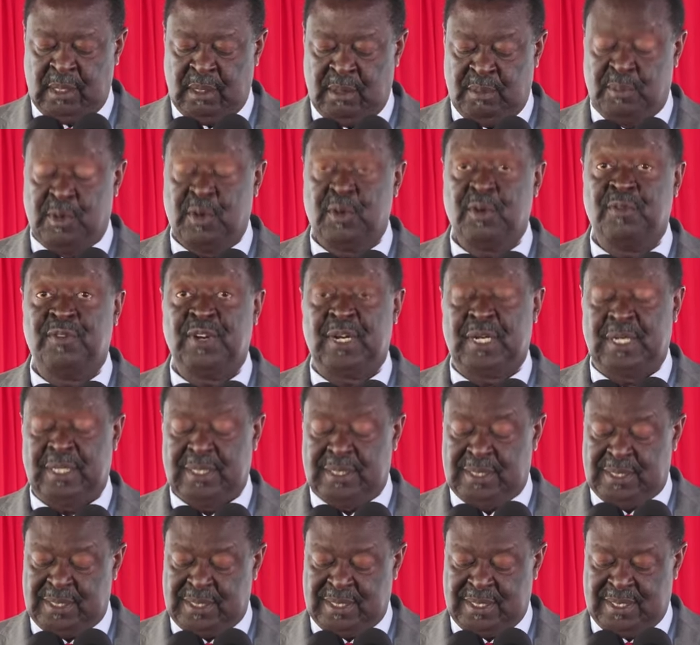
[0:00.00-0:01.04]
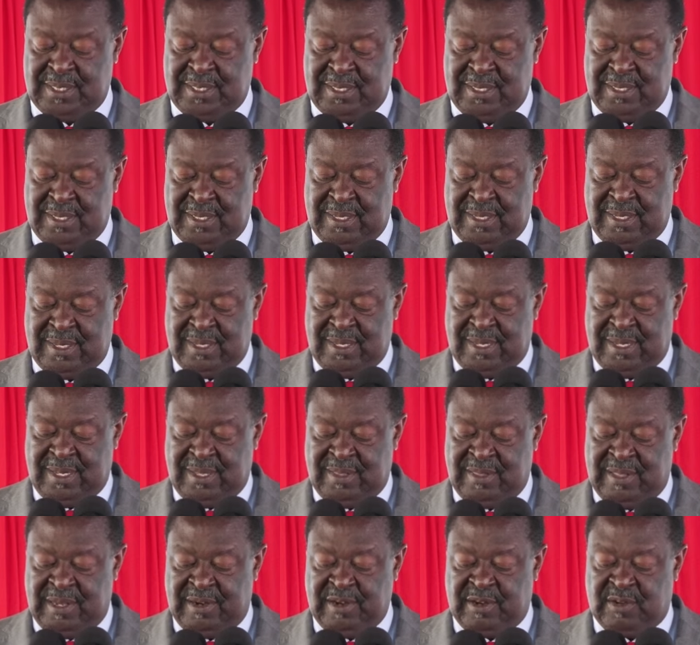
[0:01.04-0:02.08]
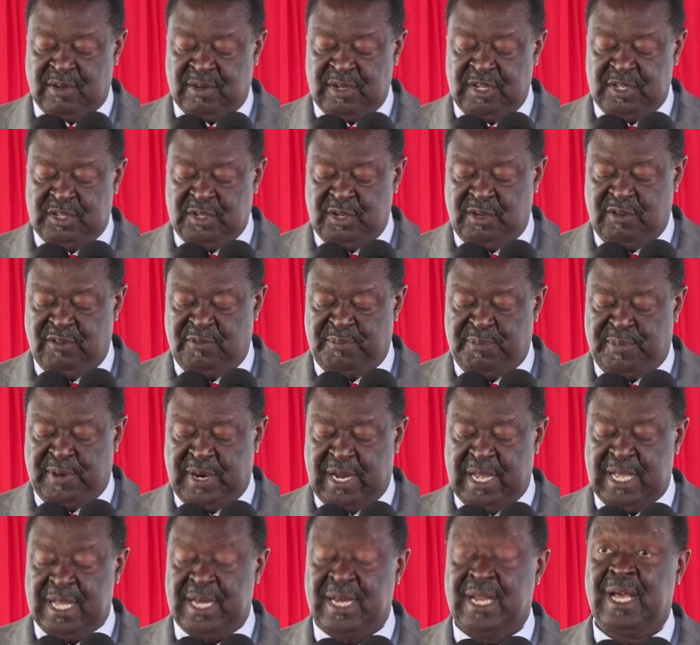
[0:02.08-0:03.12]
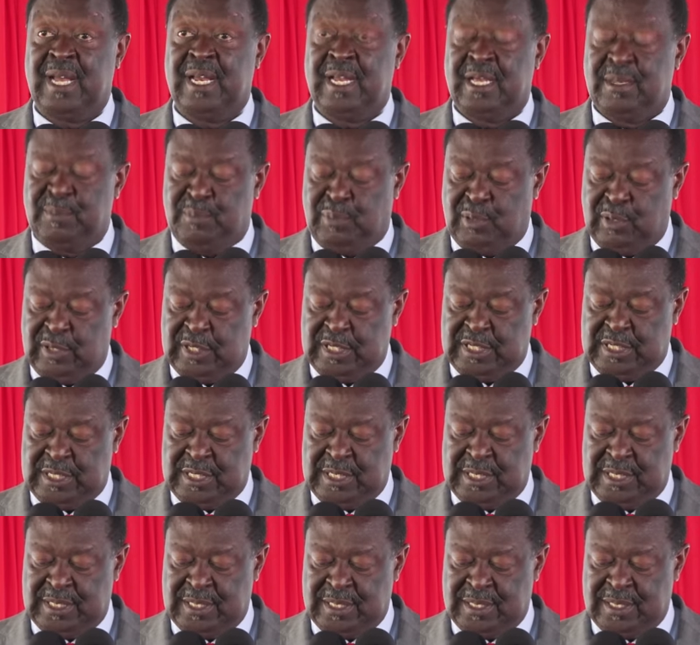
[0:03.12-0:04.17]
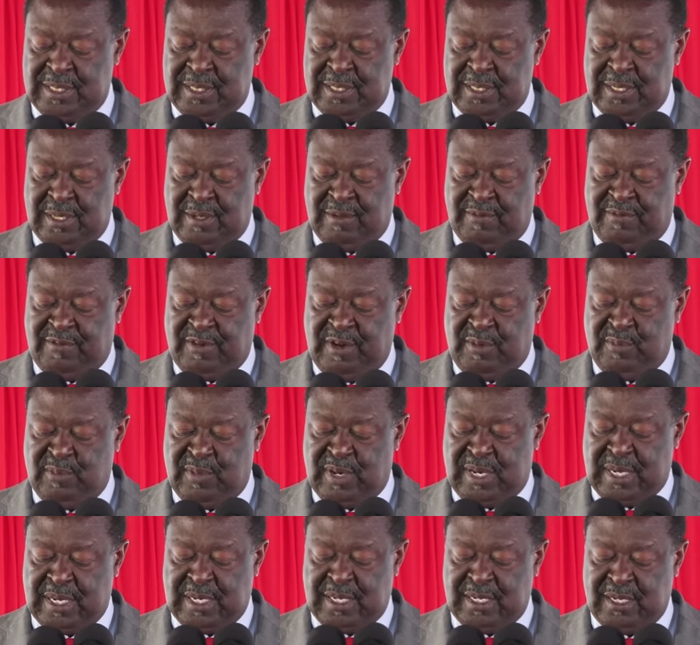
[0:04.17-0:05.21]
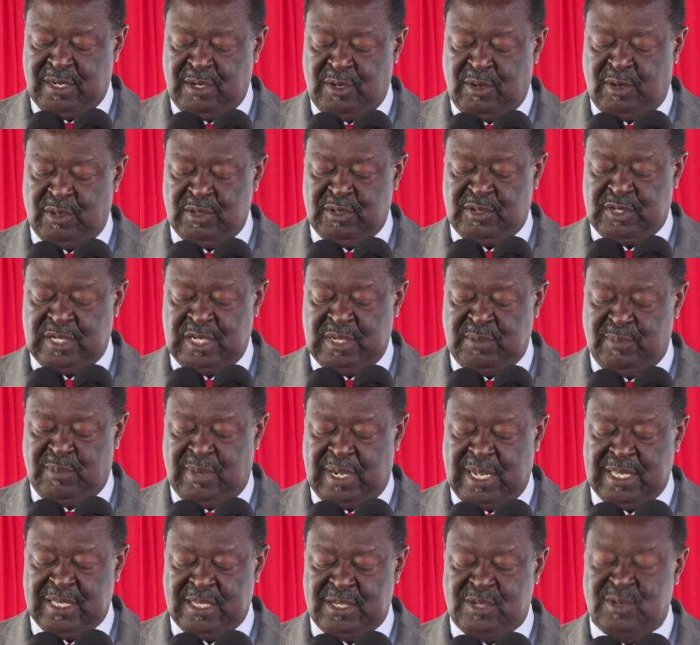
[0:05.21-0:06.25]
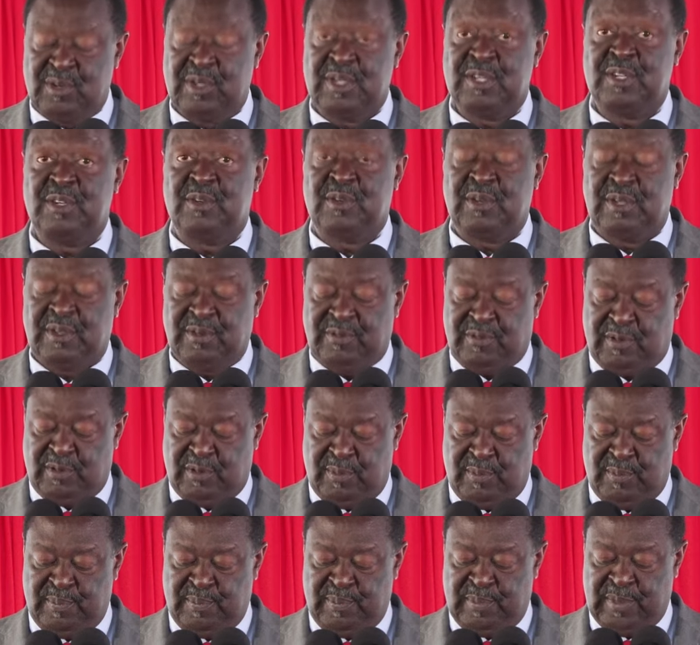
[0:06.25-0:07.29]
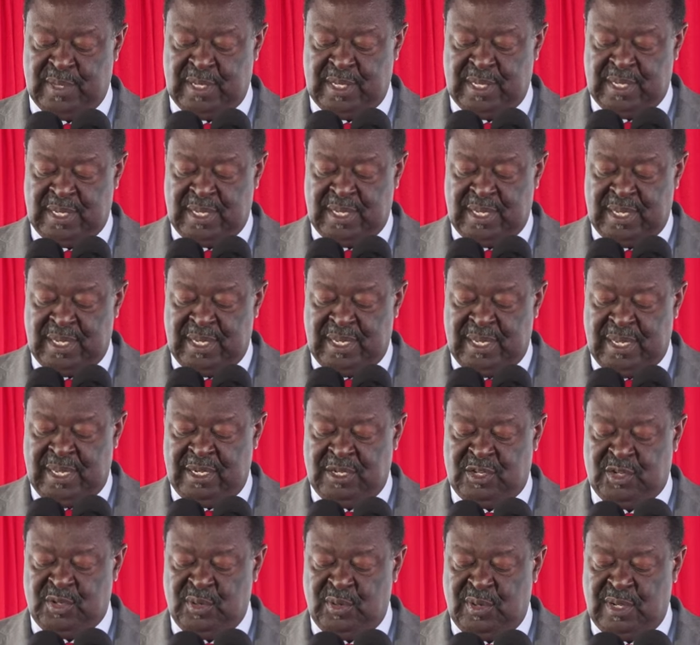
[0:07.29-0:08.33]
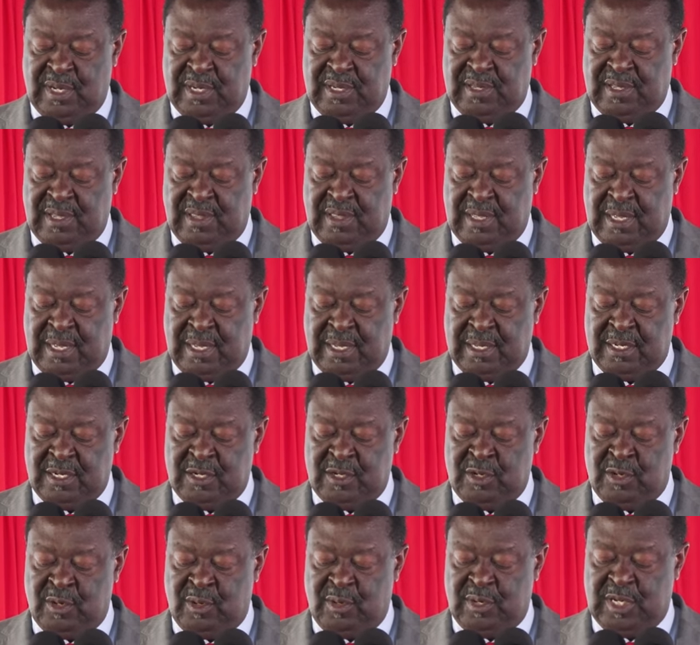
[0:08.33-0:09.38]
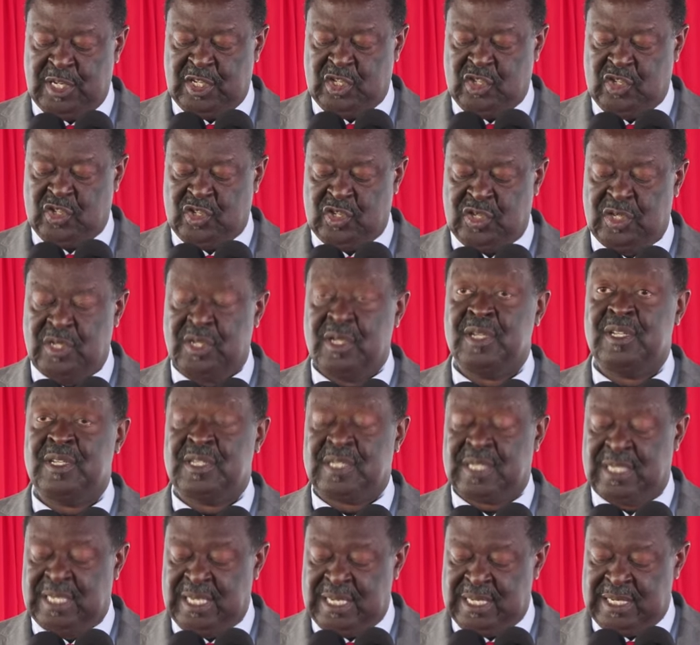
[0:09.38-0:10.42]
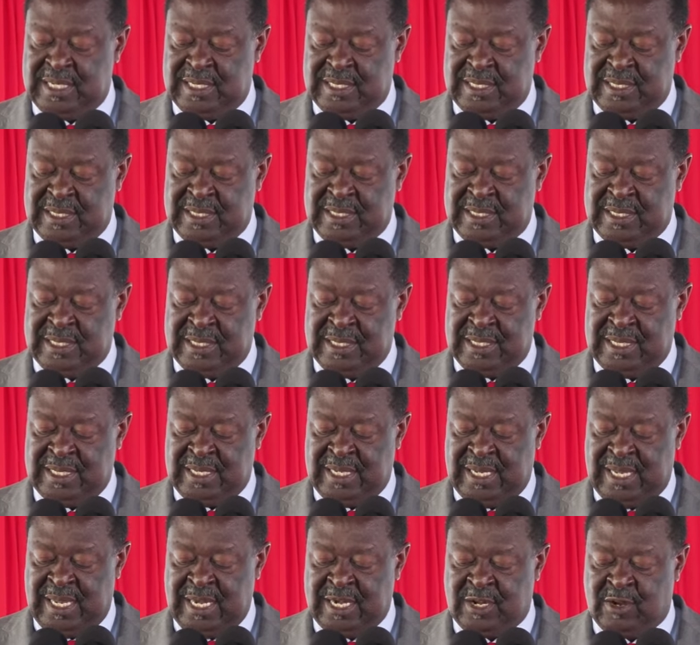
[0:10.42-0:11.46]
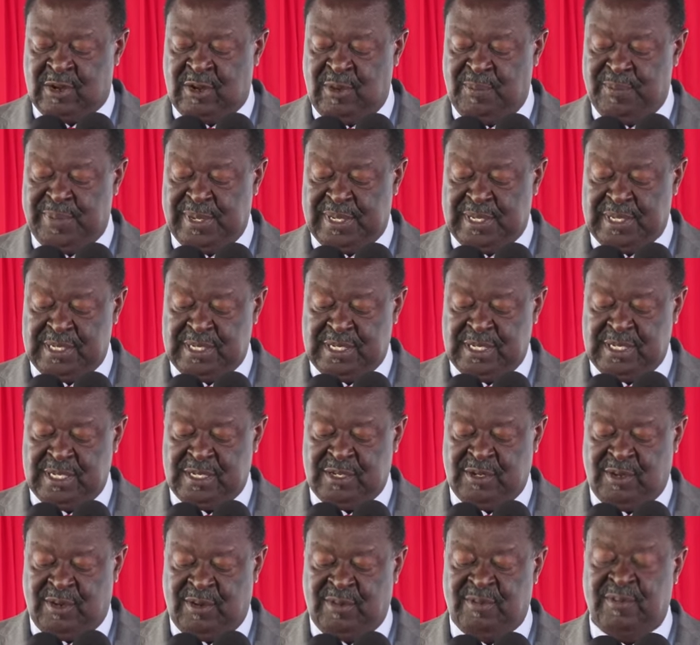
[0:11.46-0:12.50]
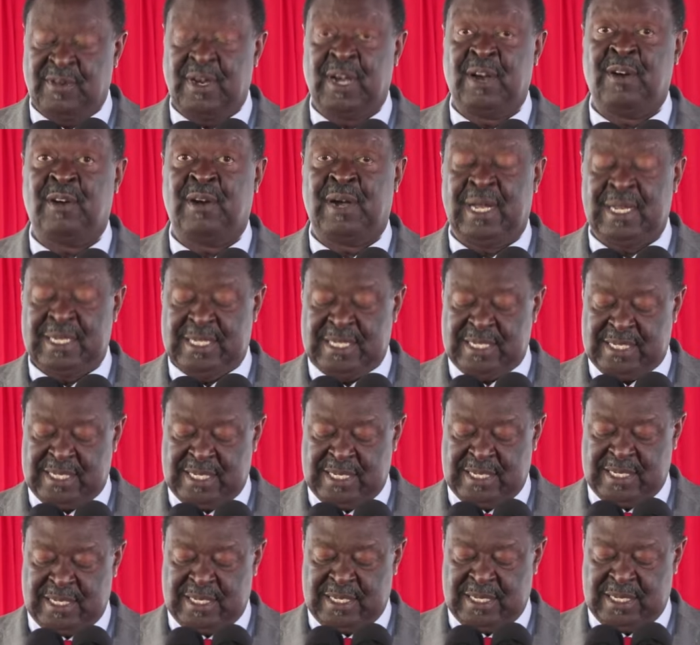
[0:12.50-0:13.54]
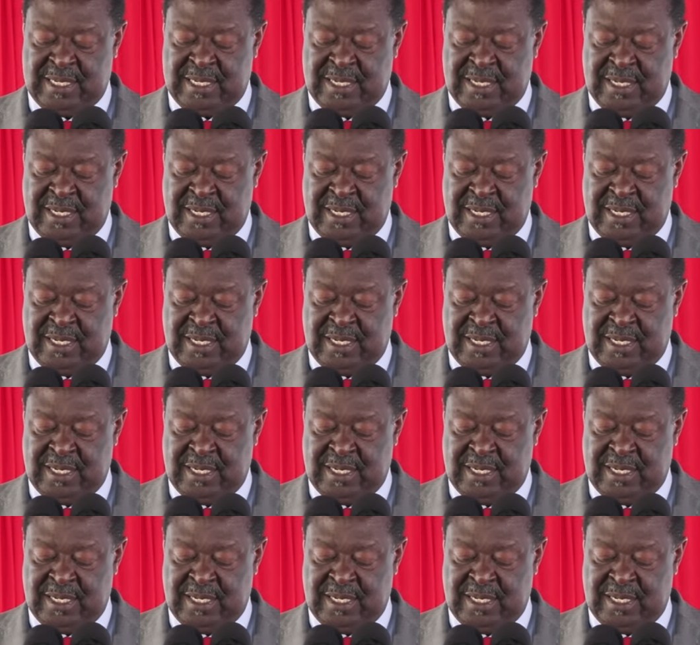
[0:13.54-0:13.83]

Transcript: Moreover, the recognition of prior learning policy framework launched in March 2024 ensured that the knowledge, skills, and competences of our artisans